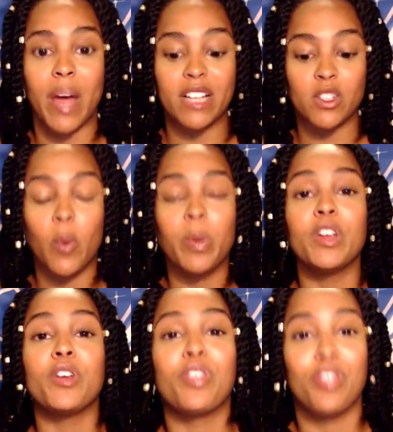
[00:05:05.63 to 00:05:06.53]
It's opening
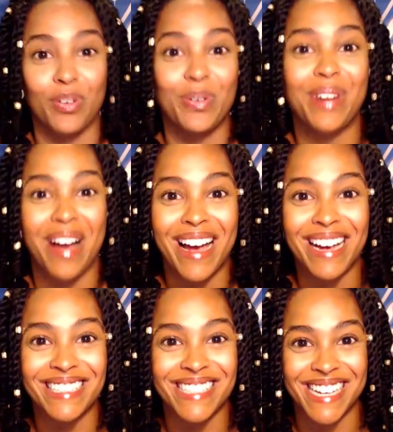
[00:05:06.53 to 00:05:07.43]
your third eye,
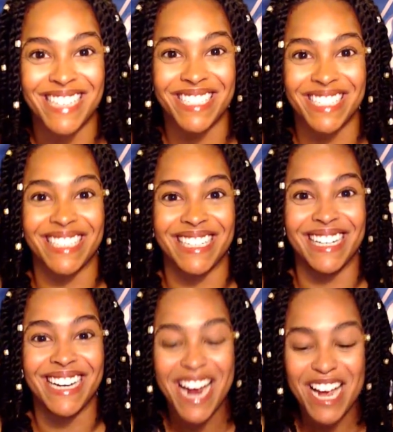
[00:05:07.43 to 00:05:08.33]
essentially.
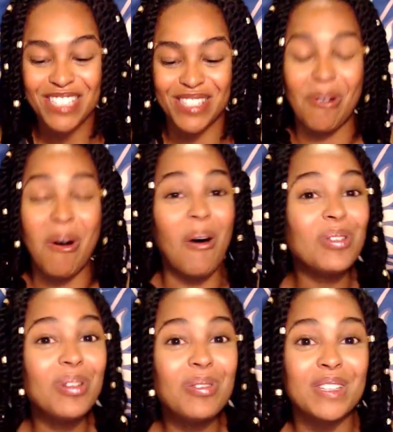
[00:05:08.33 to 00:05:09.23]
So
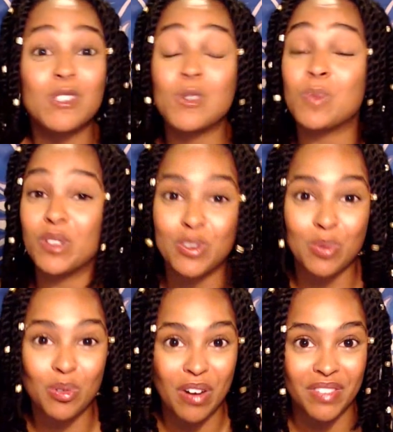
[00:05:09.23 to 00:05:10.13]
although this
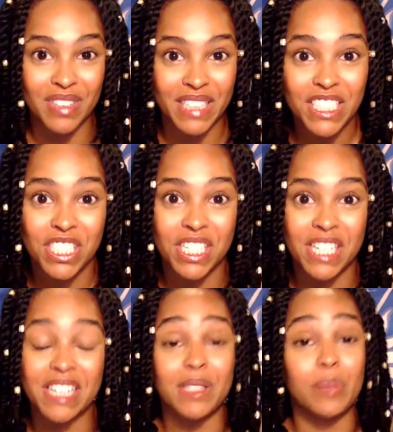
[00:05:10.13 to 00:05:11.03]
spiritual revelation
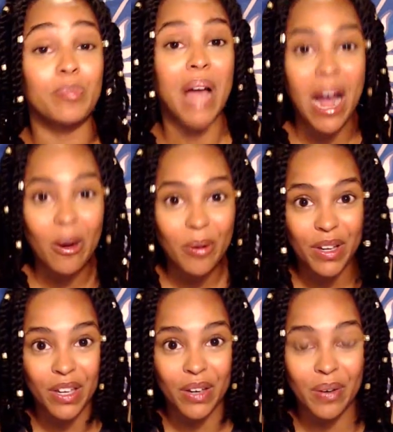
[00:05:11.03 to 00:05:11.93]
is empowering
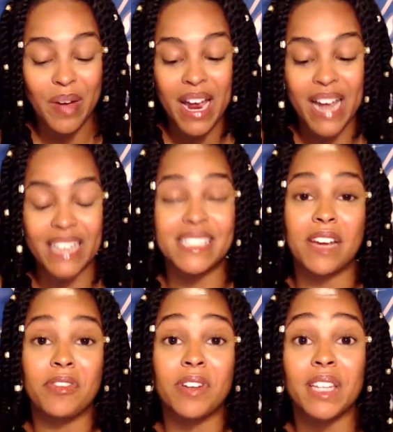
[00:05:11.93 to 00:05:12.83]
you, it's
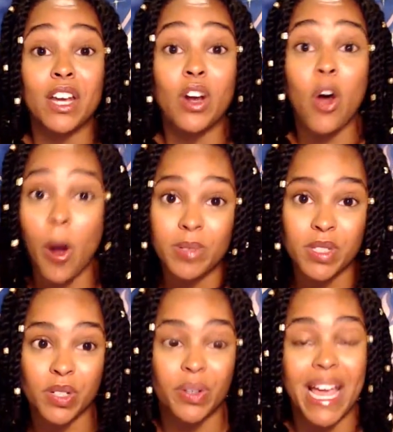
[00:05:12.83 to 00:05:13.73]
definitely an
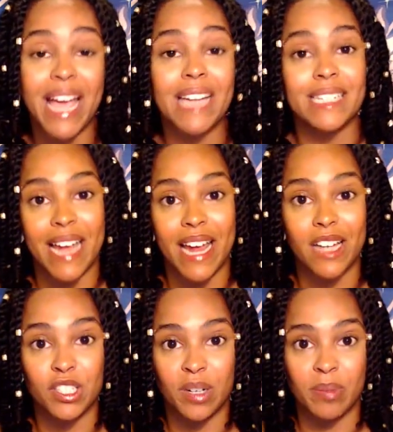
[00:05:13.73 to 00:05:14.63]
obstacle and an aid
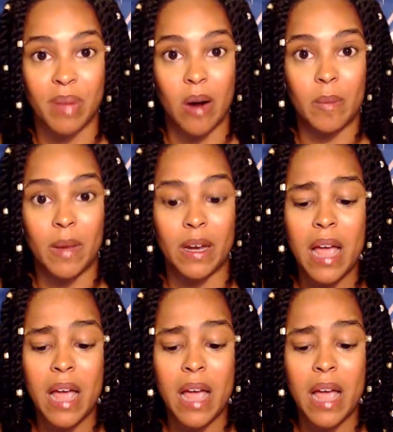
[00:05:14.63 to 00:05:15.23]
to your empowerment.